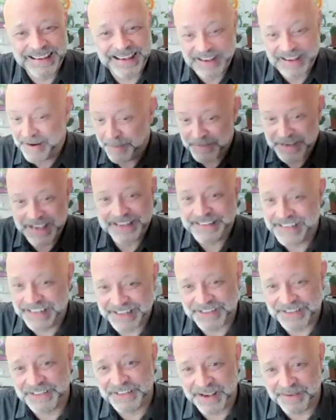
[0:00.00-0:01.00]
I'm guessing
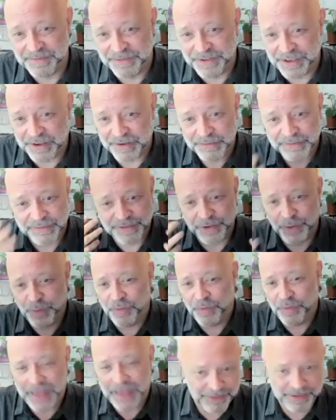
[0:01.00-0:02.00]
it's the same for you. You're
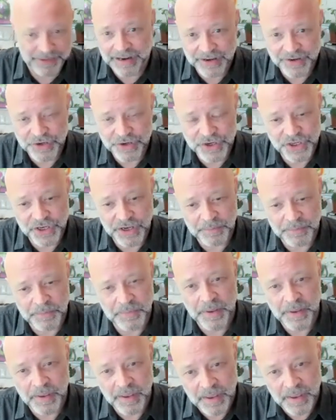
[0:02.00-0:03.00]
that relationship.
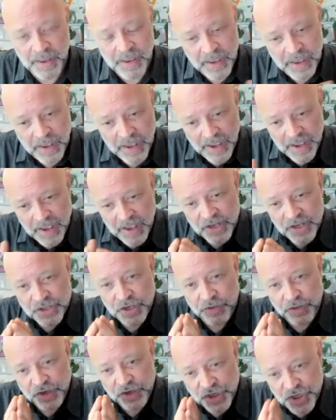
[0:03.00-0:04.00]

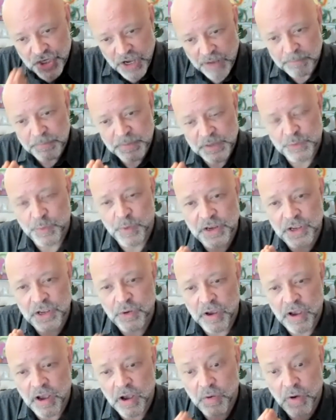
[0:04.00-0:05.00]
So the jump is when
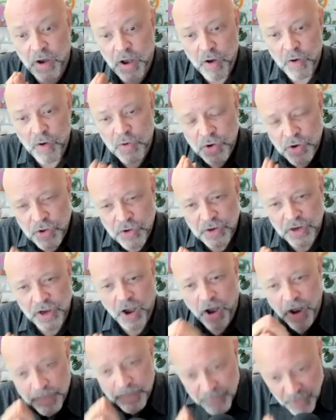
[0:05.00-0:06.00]
you go, oh, look,
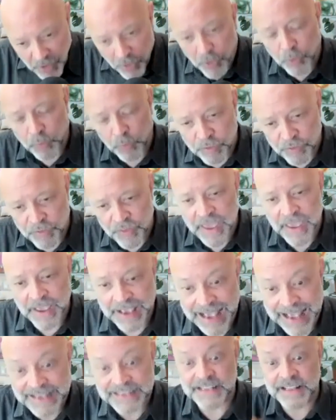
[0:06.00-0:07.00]
I'm the whole thing
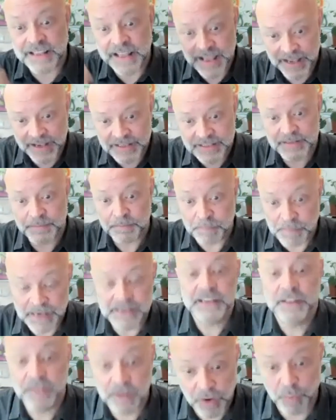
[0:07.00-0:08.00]
as this
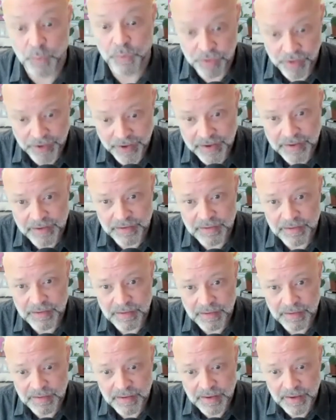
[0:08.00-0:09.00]
meeting the whole thing.
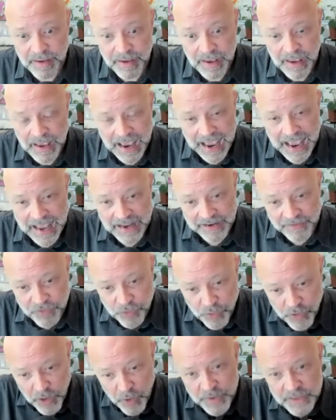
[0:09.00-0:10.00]
And if
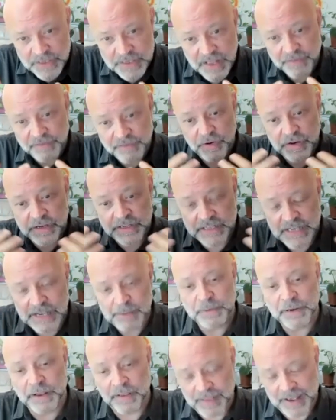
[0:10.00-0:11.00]
you go into that very
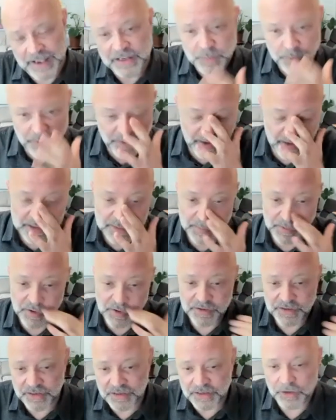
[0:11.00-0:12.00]
deeply, that's when the
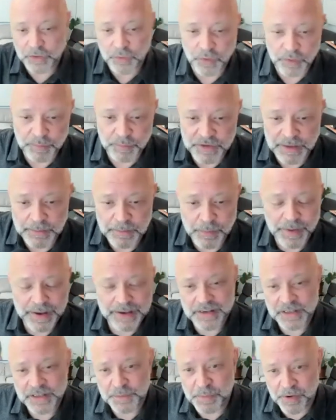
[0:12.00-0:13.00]
experiences, I call them deep
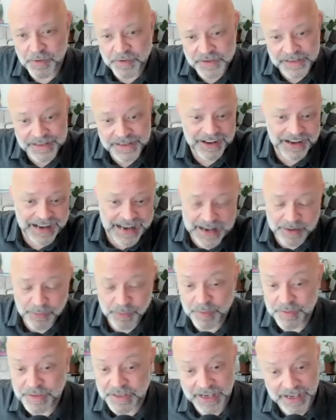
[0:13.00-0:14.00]
awake experiences, like I had
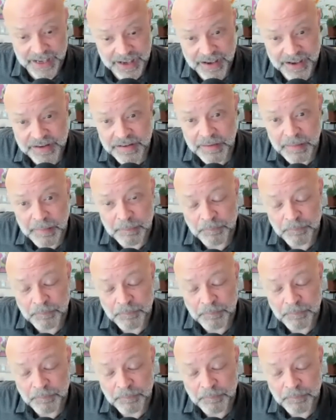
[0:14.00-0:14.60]
when I was a kid.